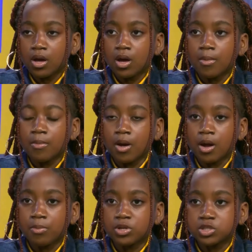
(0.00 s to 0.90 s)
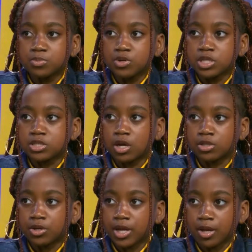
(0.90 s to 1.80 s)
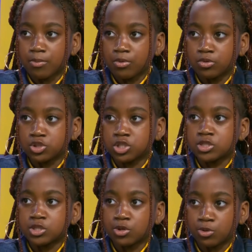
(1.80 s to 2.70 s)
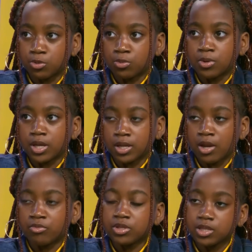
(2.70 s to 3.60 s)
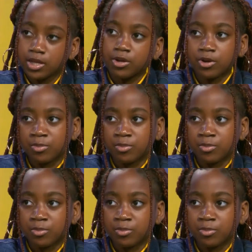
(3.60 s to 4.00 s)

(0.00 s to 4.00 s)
Um, our principal is Dr. Campbell. She's new, and I really like her.